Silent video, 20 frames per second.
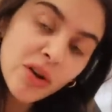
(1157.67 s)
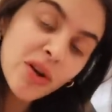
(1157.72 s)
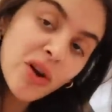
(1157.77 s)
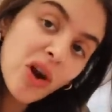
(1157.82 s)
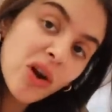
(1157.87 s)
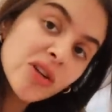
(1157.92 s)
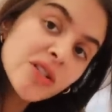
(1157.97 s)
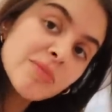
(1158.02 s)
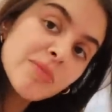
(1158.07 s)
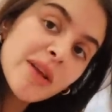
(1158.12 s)

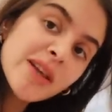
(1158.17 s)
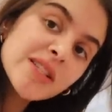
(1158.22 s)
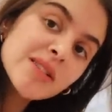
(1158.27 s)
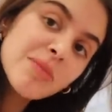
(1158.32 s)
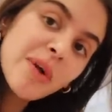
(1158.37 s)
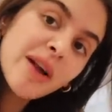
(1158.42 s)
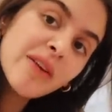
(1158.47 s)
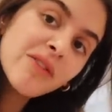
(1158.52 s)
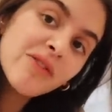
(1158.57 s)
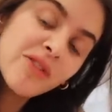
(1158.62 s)
NARS makes
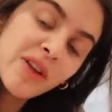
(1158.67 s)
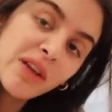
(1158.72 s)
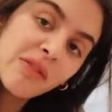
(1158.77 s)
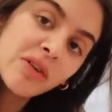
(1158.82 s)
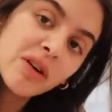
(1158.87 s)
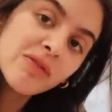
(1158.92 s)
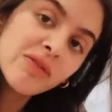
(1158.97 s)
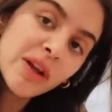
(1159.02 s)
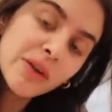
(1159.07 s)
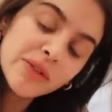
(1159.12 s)
my
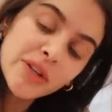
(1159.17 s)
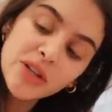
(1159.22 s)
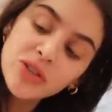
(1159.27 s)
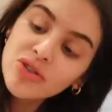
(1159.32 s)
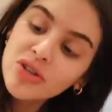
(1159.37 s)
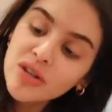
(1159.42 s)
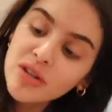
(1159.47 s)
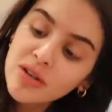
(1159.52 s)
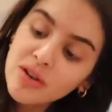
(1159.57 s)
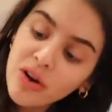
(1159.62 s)
favorite
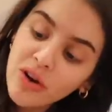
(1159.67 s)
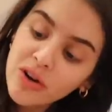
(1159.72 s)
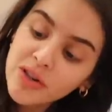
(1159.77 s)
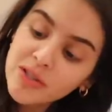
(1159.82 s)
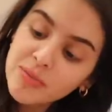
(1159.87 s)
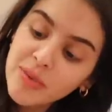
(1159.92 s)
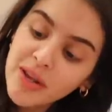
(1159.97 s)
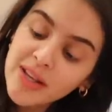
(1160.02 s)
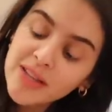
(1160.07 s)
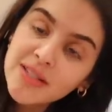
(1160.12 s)
foundation.
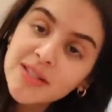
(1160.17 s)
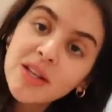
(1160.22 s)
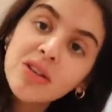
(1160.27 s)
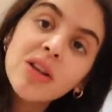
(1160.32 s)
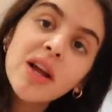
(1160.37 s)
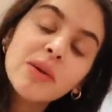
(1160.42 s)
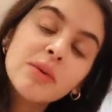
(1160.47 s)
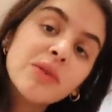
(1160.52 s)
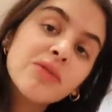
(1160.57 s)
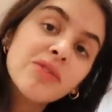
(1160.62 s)
NARS makes the
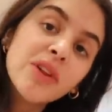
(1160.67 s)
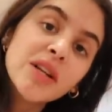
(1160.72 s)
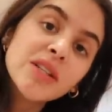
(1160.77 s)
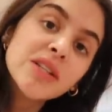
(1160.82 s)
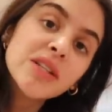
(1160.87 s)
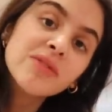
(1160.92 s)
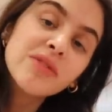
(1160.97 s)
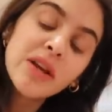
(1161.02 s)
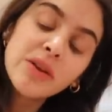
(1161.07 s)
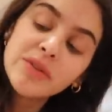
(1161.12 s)
light
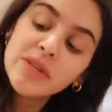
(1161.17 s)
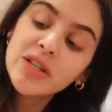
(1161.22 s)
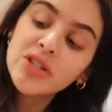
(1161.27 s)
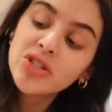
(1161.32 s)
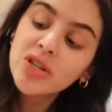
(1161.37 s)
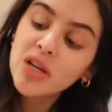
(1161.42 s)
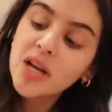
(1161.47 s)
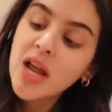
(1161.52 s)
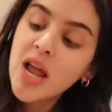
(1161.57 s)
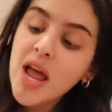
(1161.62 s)
reflecting
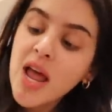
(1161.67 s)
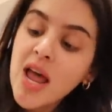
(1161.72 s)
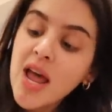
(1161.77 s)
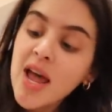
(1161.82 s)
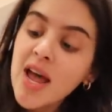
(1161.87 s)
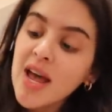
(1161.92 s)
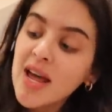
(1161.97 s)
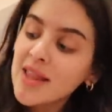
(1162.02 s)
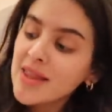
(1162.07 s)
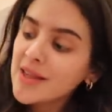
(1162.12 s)
foundation.
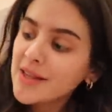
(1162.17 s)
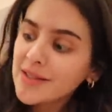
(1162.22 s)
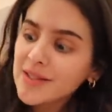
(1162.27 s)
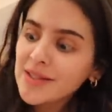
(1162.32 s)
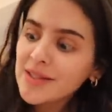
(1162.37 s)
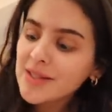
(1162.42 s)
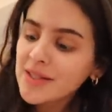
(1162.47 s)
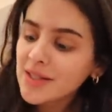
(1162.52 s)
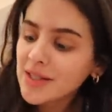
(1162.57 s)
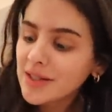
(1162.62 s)
And this
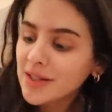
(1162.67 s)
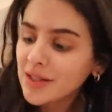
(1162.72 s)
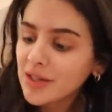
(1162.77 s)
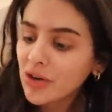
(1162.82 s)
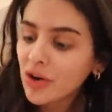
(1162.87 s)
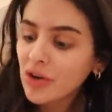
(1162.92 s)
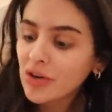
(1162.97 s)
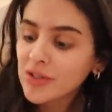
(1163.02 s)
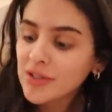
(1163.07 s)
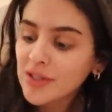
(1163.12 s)
is like the
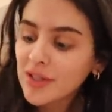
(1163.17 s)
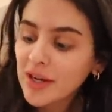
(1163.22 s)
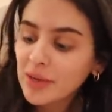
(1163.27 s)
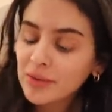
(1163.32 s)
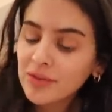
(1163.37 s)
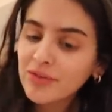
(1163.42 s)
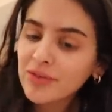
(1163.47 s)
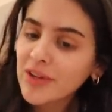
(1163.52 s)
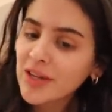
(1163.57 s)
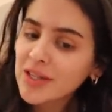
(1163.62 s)
NARS light
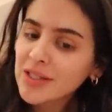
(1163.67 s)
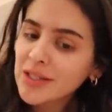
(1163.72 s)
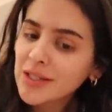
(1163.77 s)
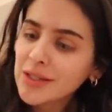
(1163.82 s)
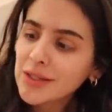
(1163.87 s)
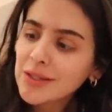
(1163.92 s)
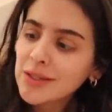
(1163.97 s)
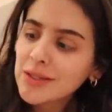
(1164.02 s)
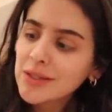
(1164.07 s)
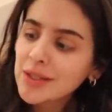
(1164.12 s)

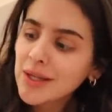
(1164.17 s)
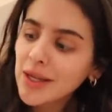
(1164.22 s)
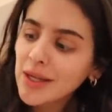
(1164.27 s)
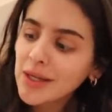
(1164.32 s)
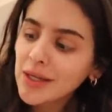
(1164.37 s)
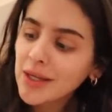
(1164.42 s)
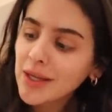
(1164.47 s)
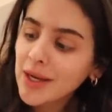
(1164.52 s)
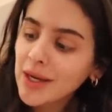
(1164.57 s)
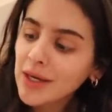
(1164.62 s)
reflecting
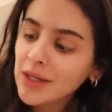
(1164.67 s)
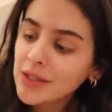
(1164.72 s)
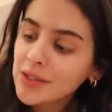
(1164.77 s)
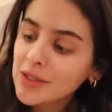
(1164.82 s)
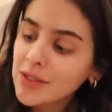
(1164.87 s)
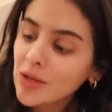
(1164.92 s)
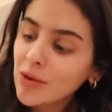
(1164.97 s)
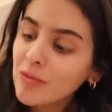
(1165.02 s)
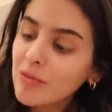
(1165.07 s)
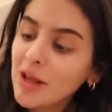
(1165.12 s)
skincare.
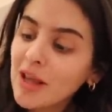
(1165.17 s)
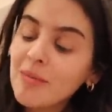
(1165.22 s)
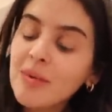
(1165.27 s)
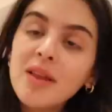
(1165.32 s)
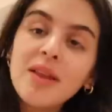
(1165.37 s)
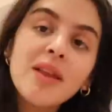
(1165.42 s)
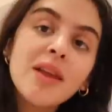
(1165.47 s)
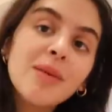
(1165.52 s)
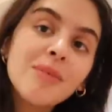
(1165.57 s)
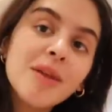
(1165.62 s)
So
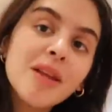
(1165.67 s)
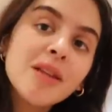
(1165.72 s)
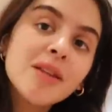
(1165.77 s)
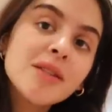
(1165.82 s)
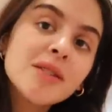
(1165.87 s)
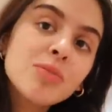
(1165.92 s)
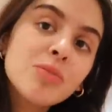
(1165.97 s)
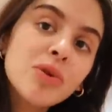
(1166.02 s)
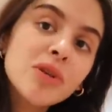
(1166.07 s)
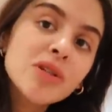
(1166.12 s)
maybe they made
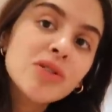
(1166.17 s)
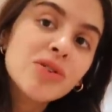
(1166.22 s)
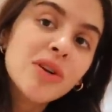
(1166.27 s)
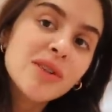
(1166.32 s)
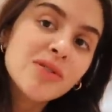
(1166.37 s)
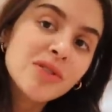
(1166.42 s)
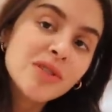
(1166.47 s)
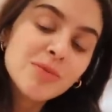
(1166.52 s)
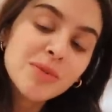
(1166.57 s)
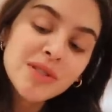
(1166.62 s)
this
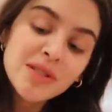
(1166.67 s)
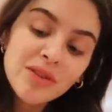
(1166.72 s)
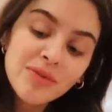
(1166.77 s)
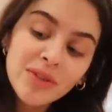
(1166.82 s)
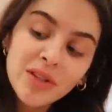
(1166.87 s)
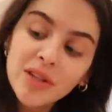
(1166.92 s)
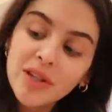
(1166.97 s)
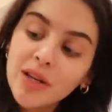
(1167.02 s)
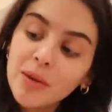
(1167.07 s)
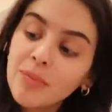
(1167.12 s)
moisturizer
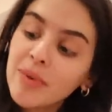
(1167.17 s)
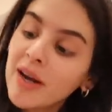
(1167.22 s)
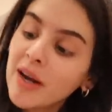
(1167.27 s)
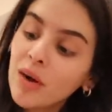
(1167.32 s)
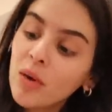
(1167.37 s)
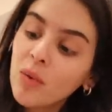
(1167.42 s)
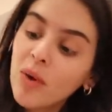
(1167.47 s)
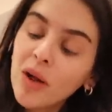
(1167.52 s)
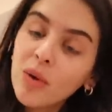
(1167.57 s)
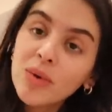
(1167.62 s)
specifically to
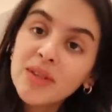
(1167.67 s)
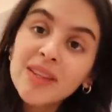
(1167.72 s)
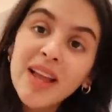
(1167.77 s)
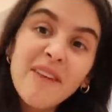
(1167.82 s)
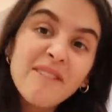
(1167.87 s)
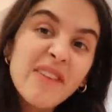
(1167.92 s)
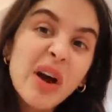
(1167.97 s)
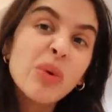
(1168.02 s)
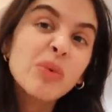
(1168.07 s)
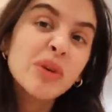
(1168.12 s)
pair well with
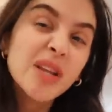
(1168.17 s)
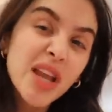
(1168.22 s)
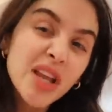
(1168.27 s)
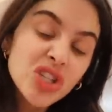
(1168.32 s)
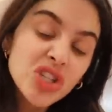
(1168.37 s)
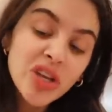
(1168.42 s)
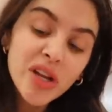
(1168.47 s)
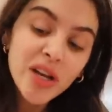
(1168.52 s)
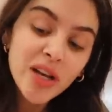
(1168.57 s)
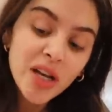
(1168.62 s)
that
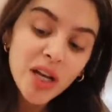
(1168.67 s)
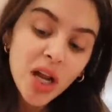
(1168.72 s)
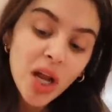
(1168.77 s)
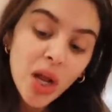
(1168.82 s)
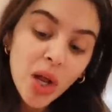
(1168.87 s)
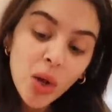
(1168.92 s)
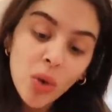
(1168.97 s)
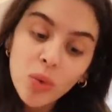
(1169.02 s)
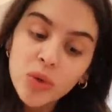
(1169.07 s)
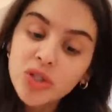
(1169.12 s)
foundation,
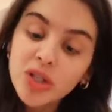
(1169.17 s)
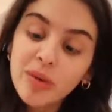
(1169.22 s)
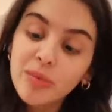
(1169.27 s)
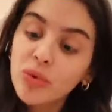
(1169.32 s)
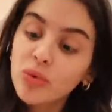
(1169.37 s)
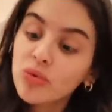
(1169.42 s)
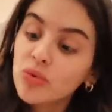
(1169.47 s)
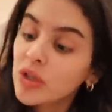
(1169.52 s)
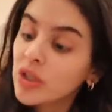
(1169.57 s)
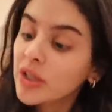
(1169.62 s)
which I'm
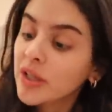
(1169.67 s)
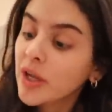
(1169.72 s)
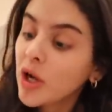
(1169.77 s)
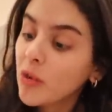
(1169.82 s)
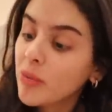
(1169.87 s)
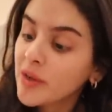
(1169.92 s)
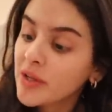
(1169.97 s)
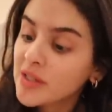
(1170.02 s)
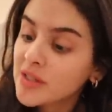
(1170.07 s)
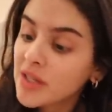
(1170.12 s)
really
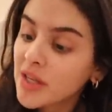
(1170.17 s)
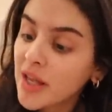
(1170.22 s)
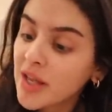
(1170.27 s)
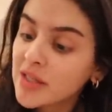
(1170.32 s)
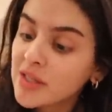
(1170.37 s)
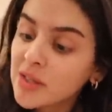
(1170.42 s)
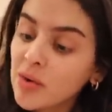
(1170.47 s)
hoping is the case.